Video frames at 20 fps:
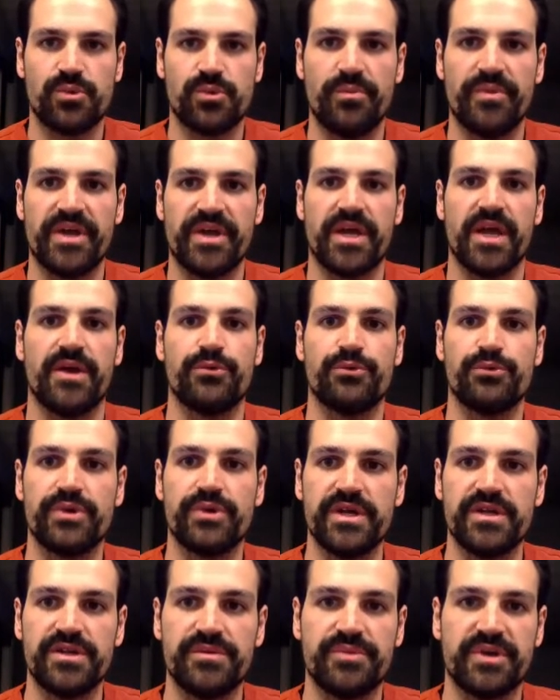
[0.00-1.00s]
will make a
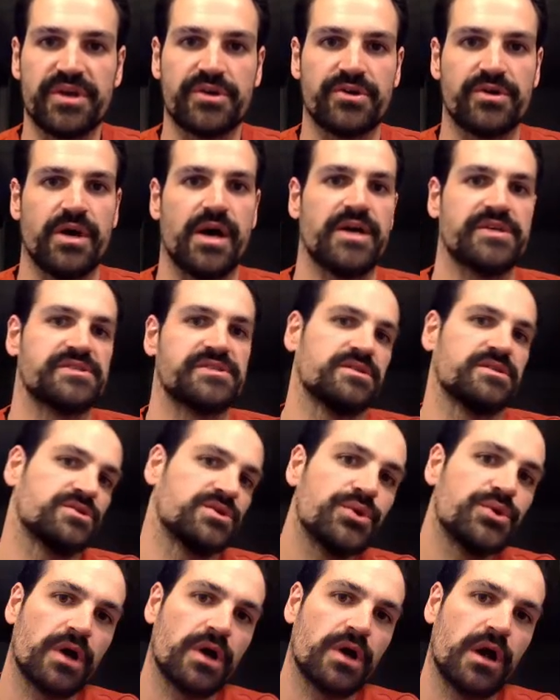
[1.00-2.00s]
really big crest and
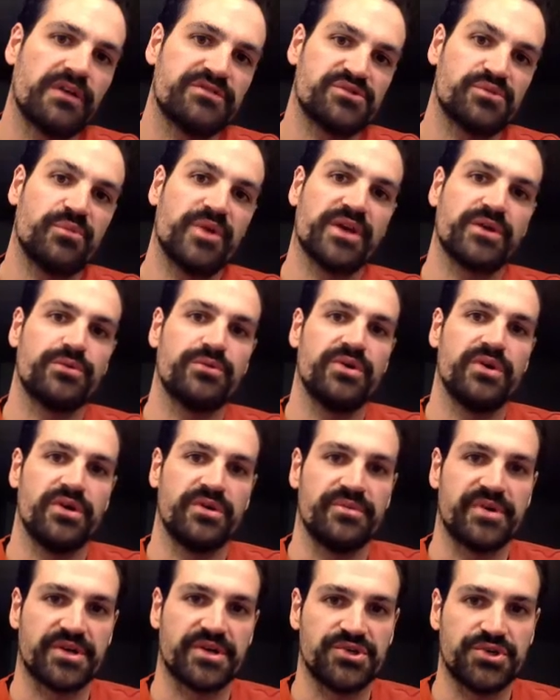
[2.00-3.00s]
two troughs will make a really
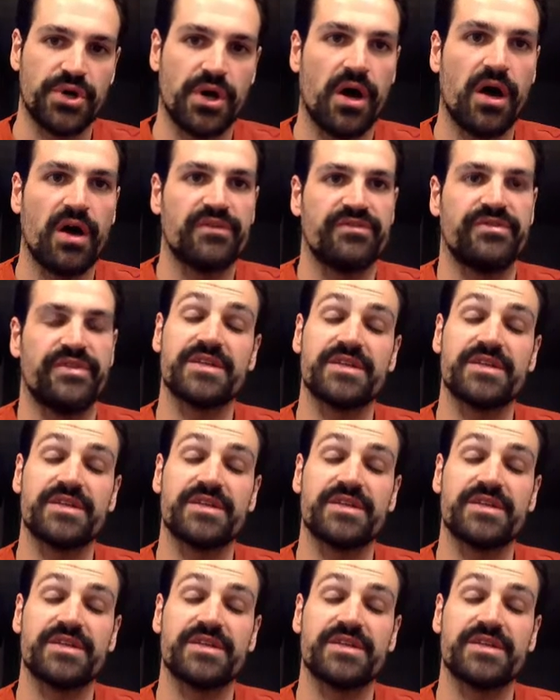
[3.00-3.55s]
big trough.